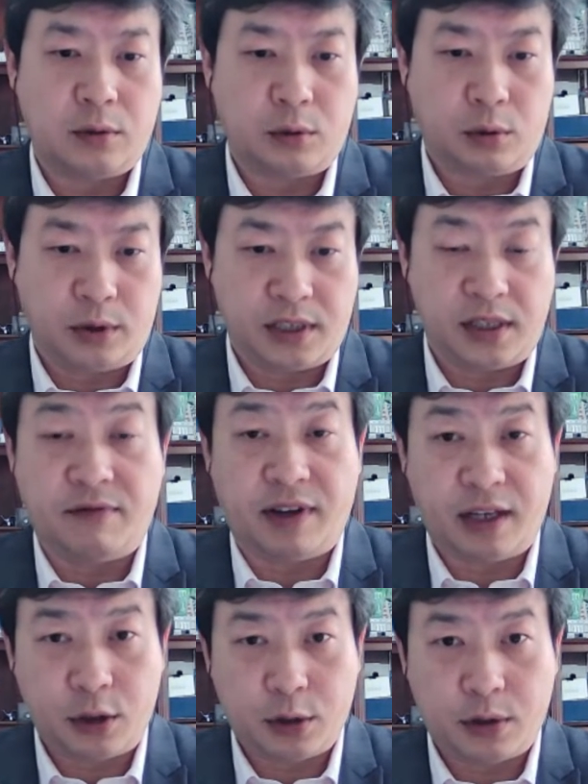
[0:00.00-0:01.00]
who is an
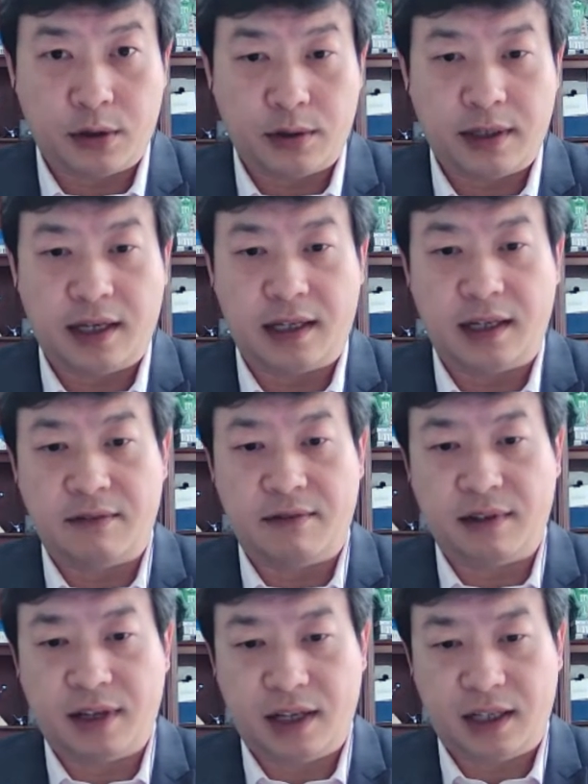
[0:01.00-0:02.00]
inventor, and
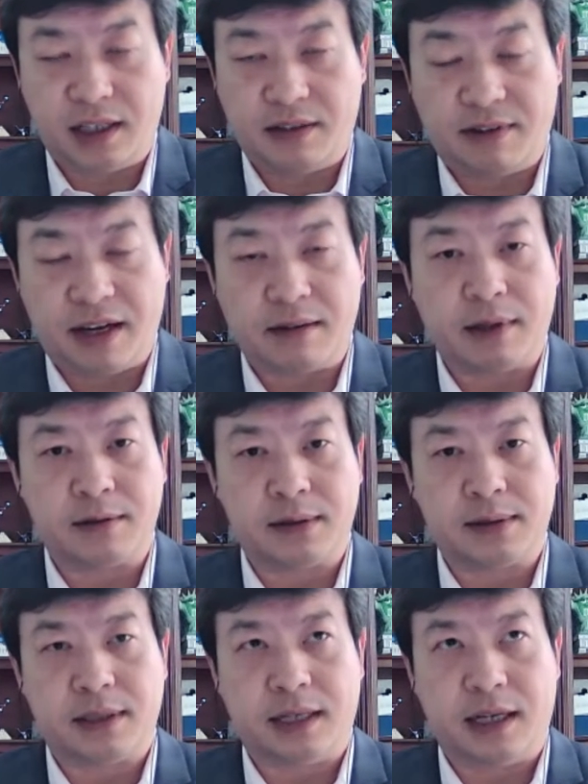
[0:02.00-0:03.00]
it
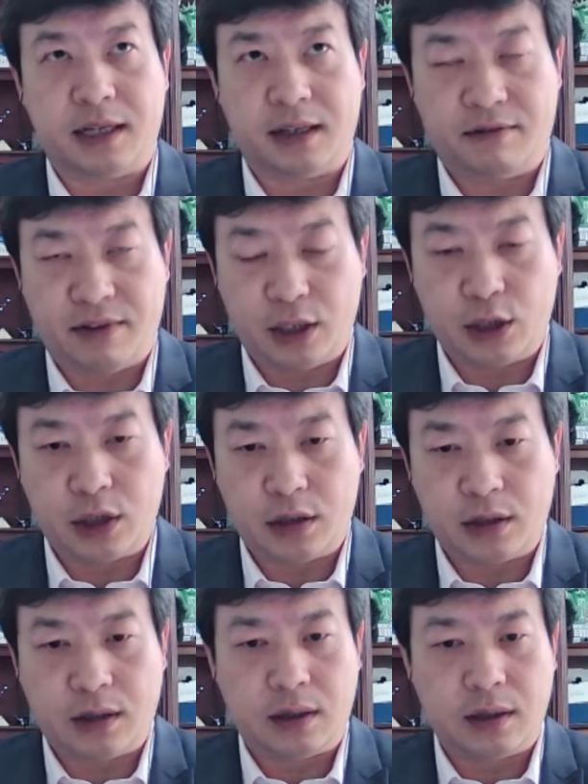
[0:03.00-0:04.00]
develops an
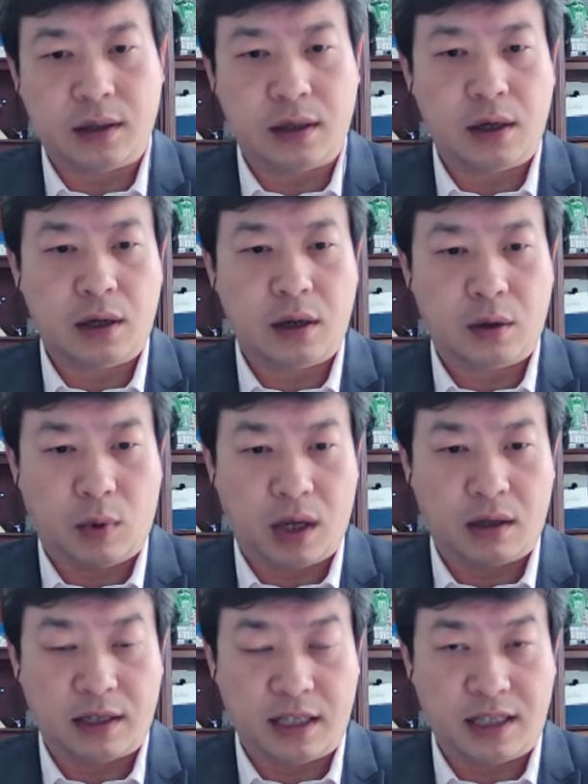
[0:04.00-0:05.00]
invention
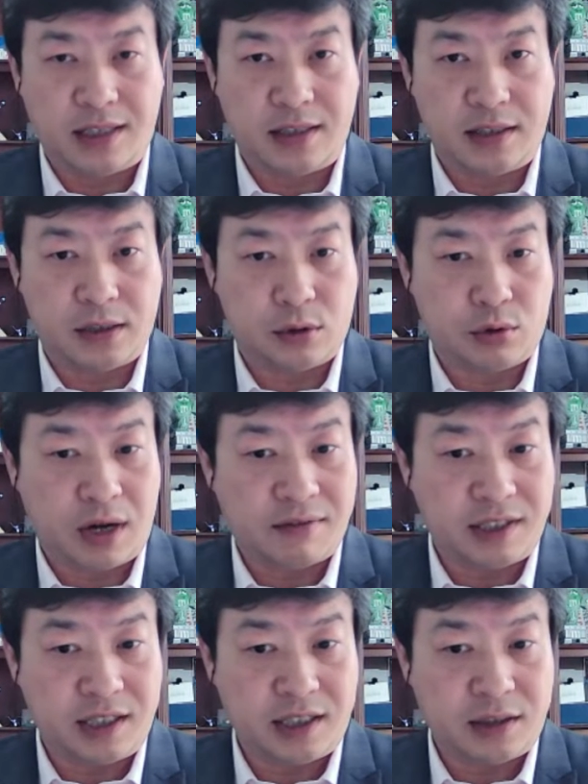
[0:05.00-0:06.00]
while he is
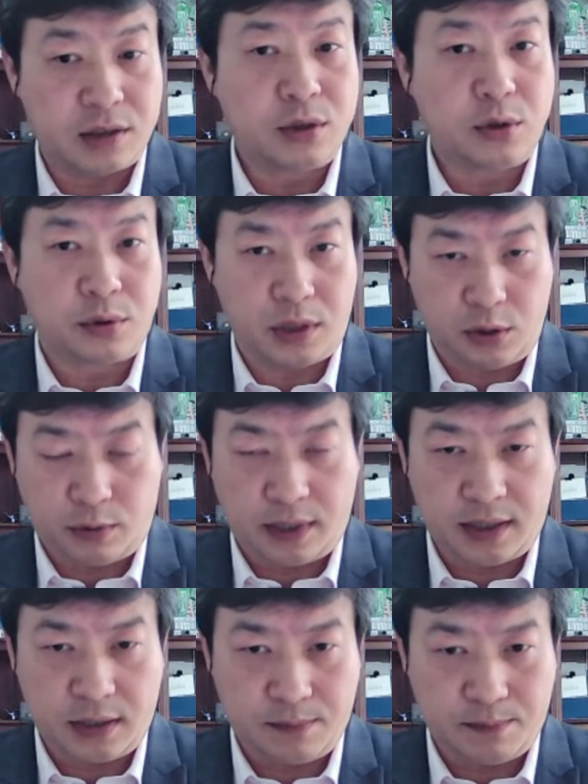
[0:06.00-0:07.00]
traveling to the
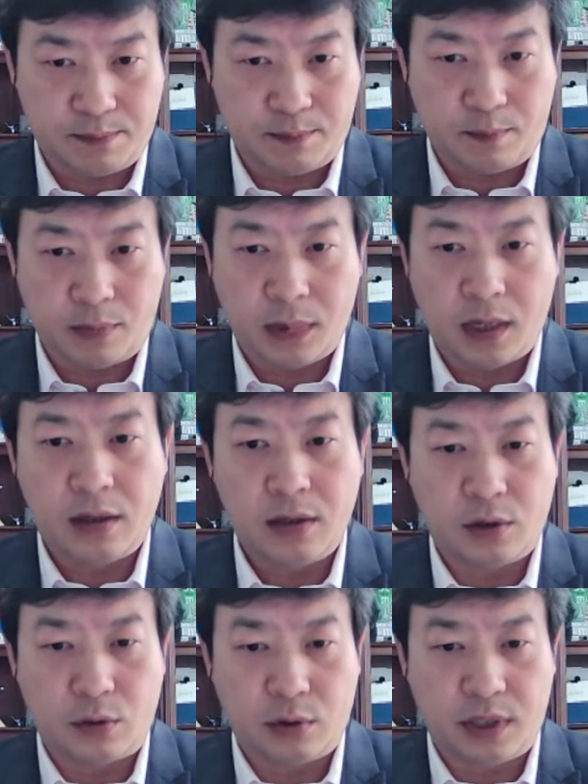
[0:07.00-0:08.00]
US.
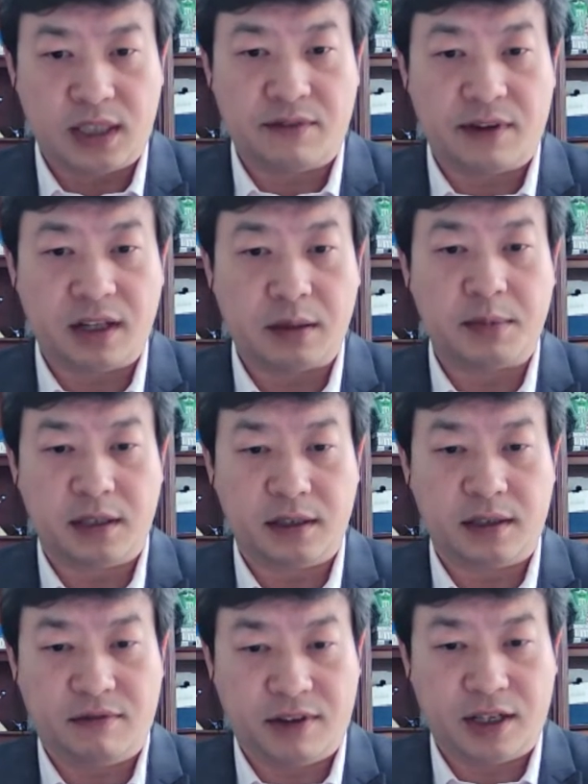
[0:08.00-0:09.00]
So he developed
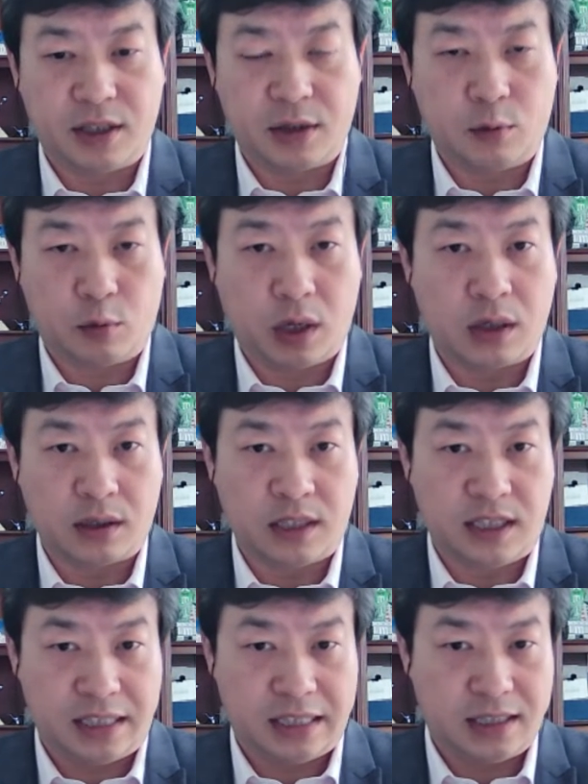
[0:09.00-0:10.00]
the invention while
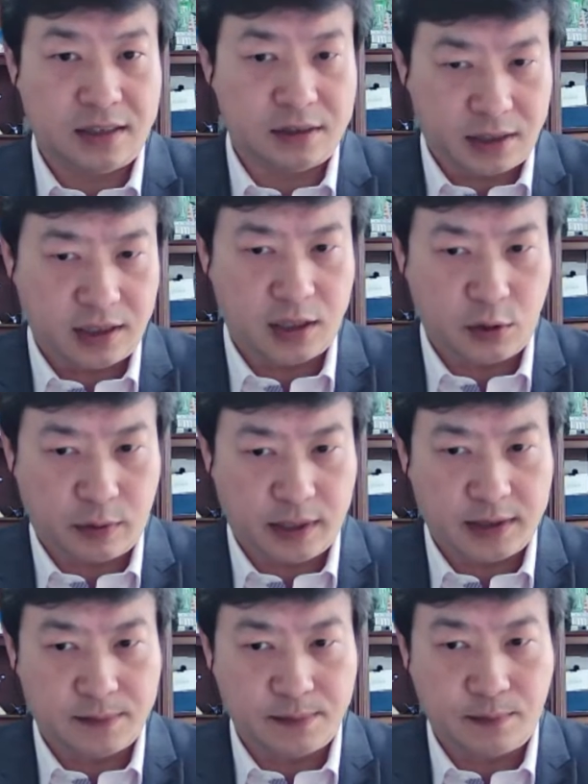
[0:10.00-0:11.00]
he is in the
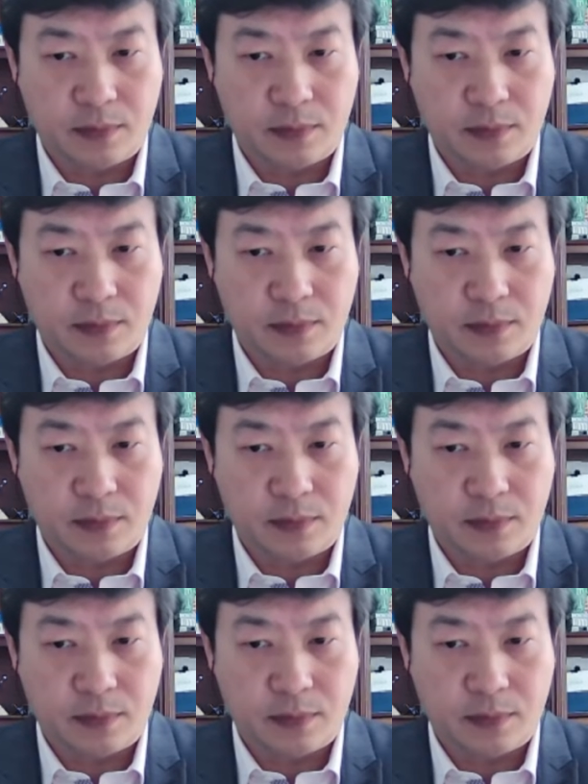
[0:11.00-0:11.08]
US.